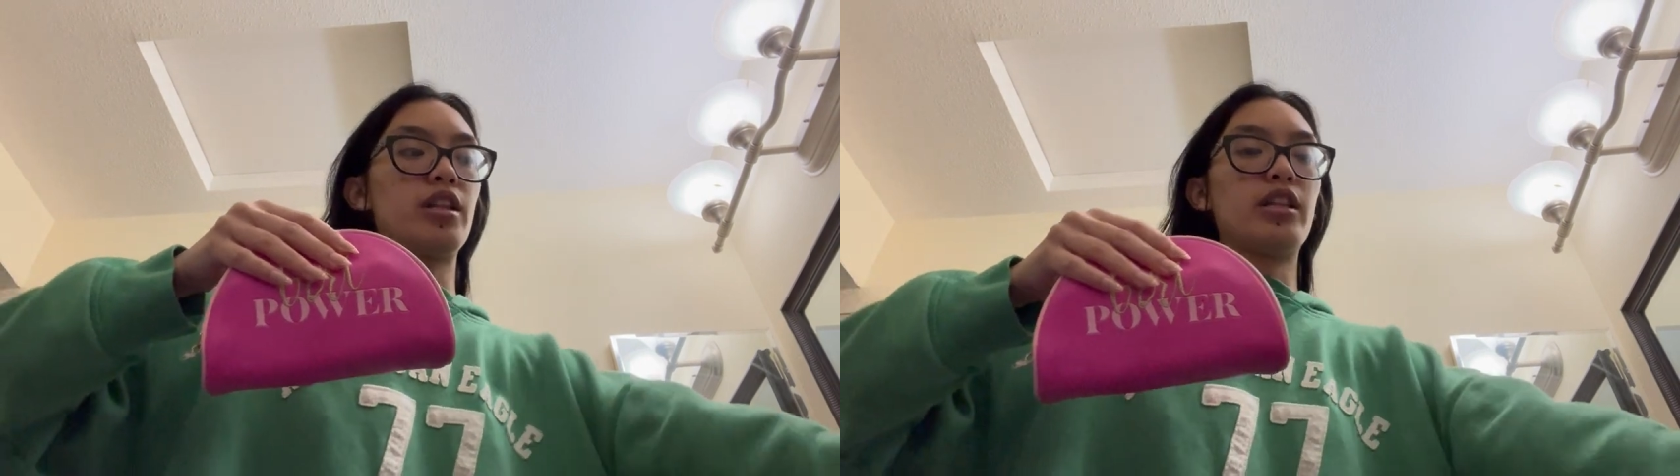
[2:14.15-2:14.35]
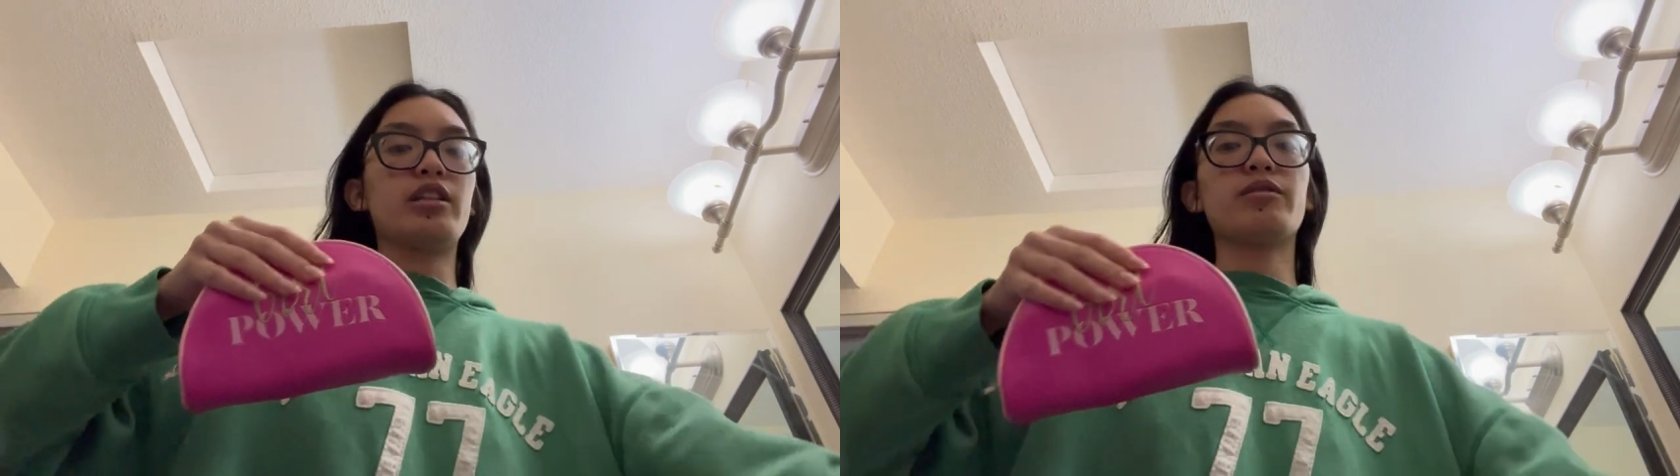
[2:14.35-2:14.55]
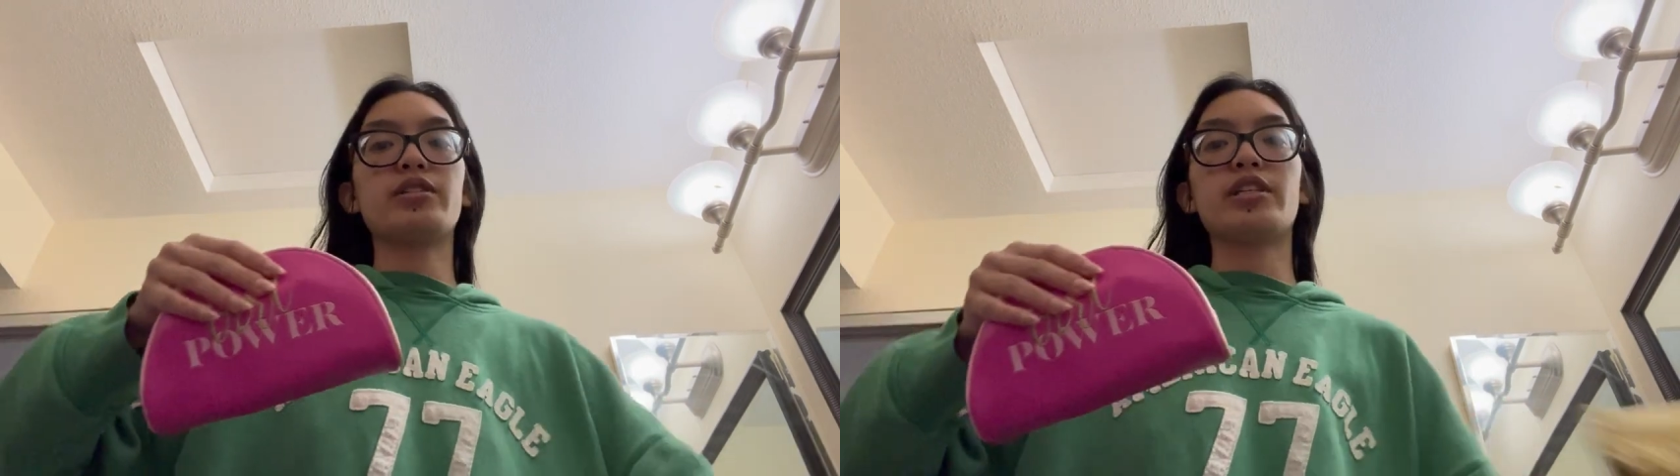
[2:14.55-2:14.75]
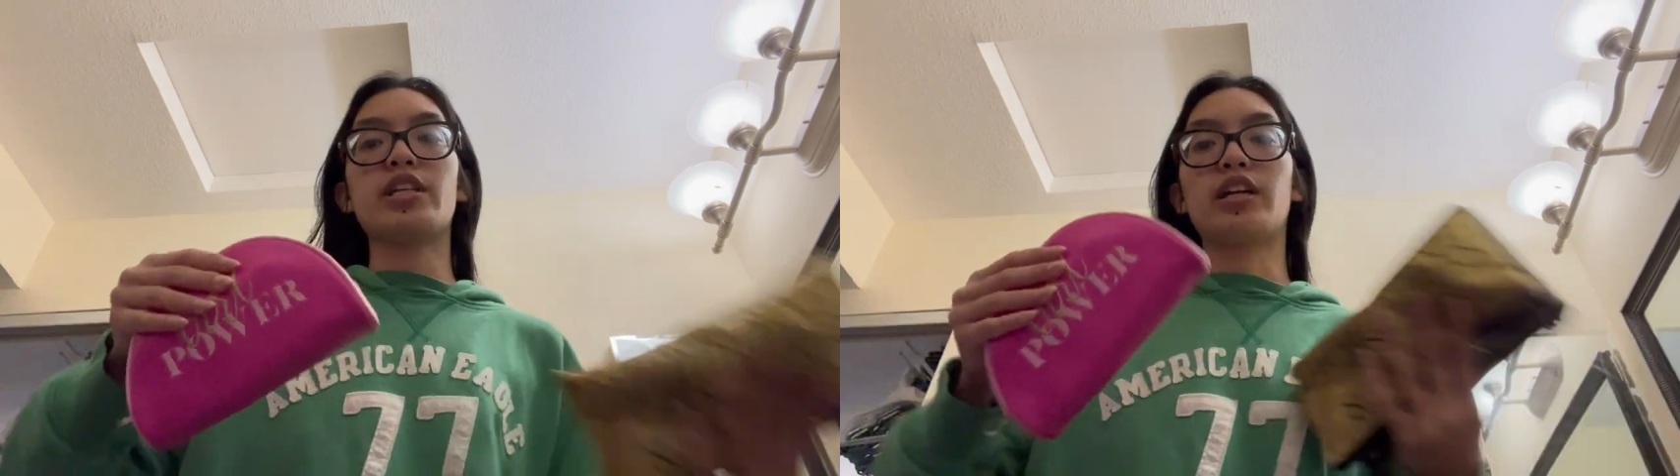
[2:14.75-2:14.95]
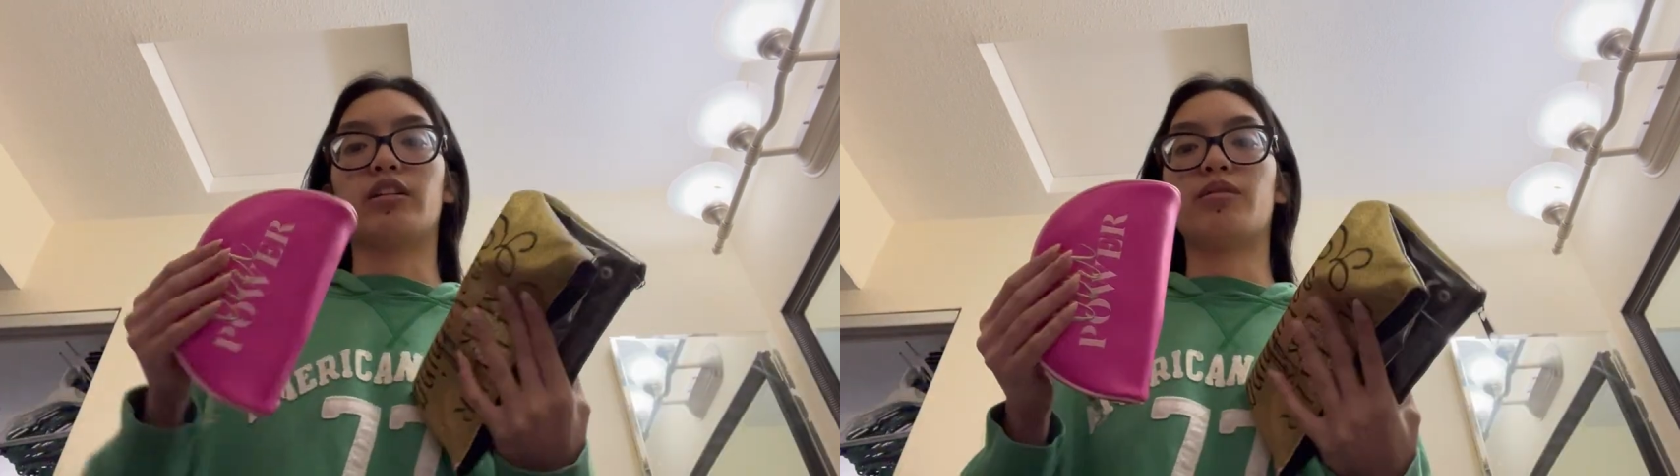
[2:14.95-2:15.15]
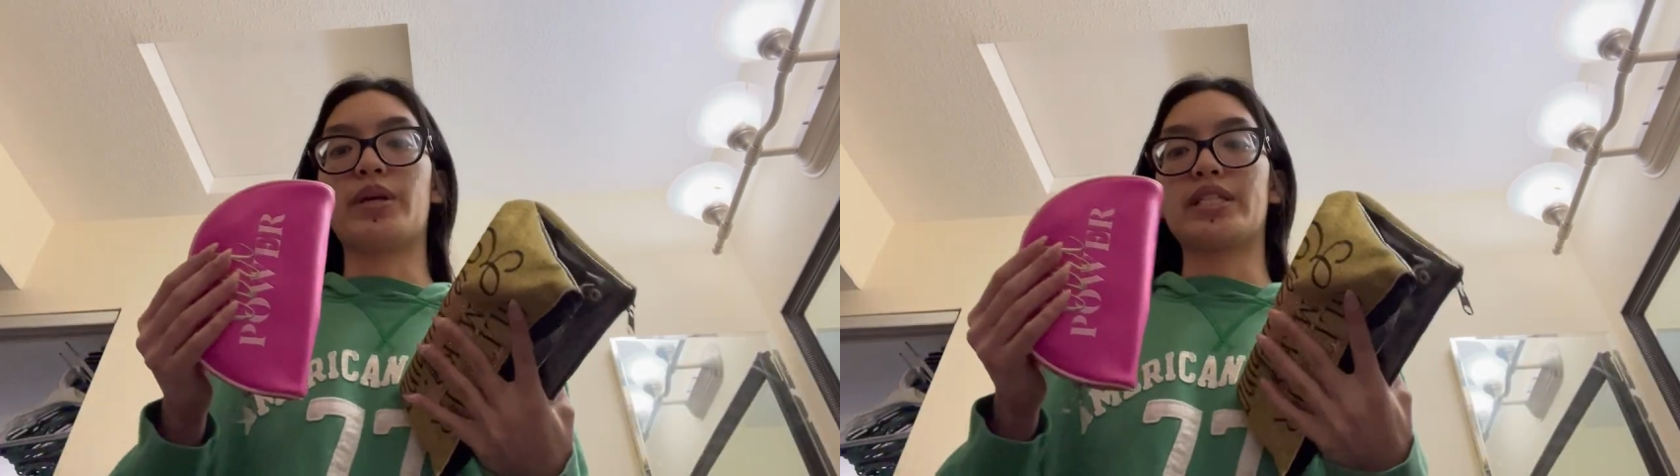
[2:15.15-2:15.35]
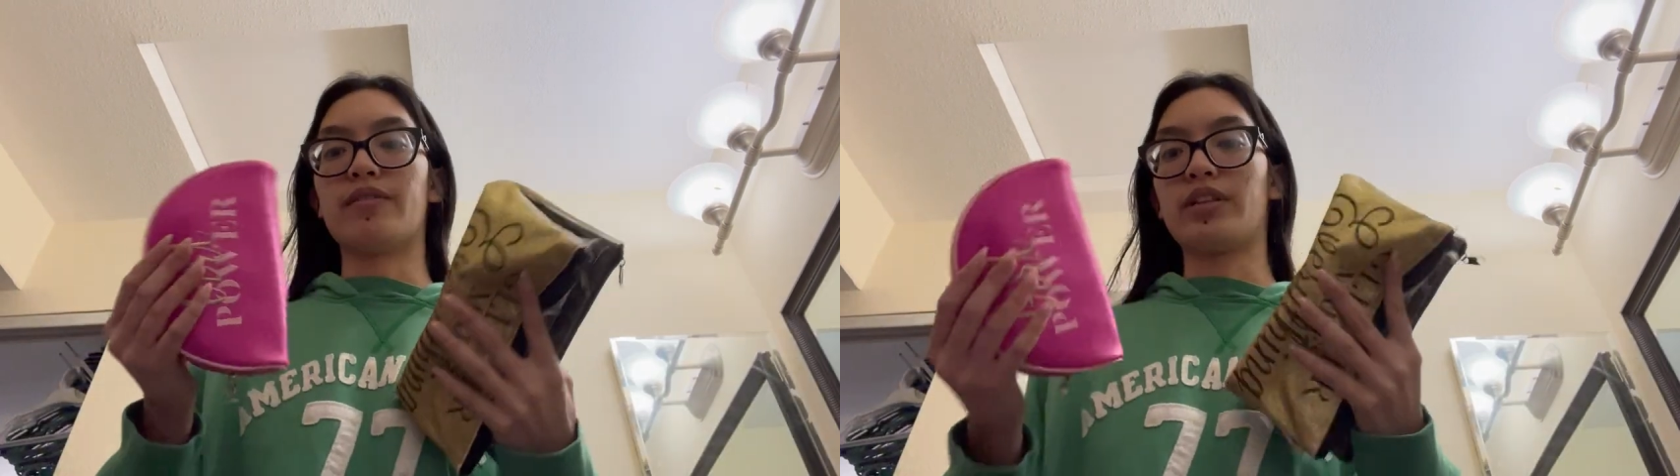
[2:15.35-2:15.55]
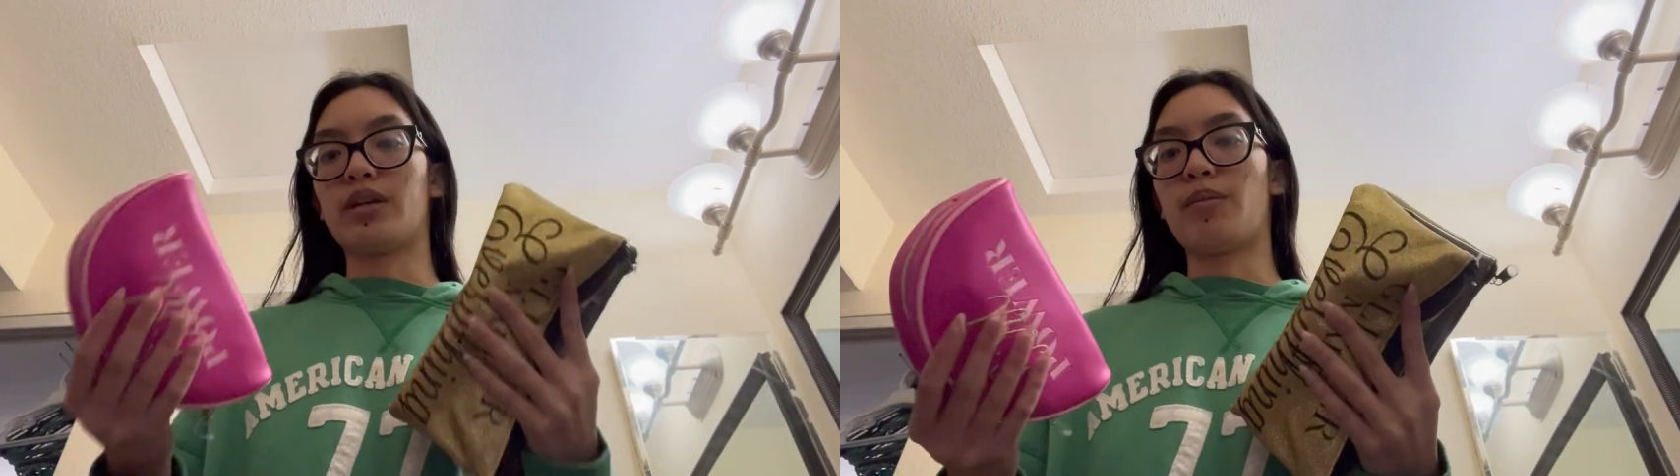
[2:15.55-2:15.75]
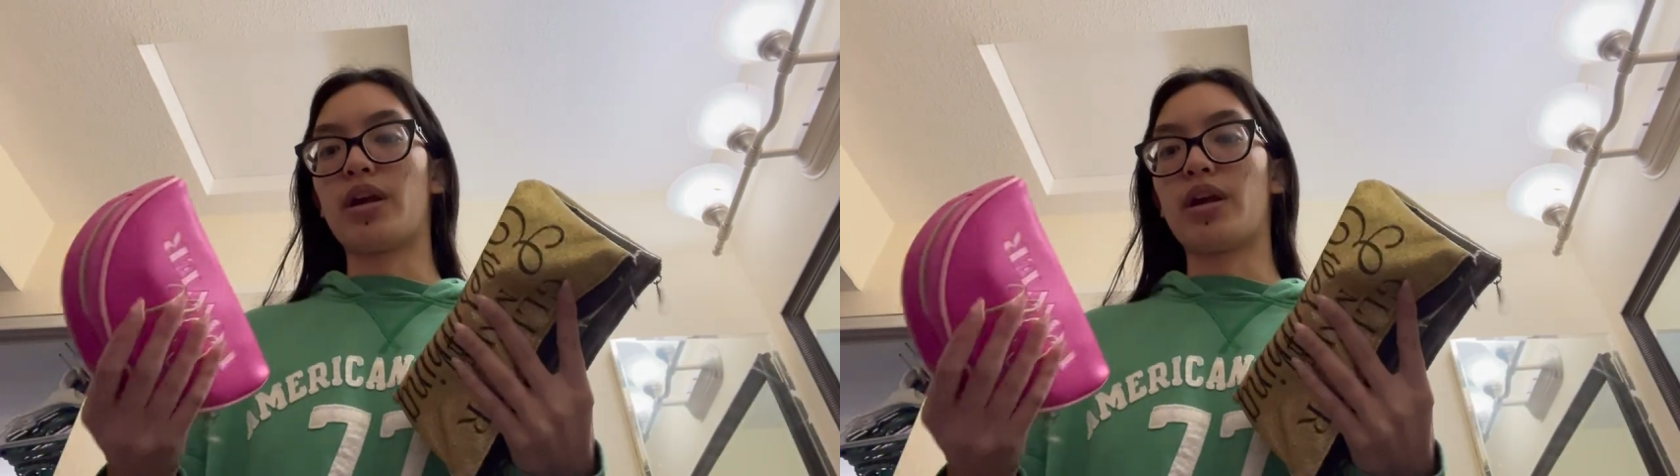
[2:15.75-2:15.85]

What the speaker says: and this one says that glitter makes everything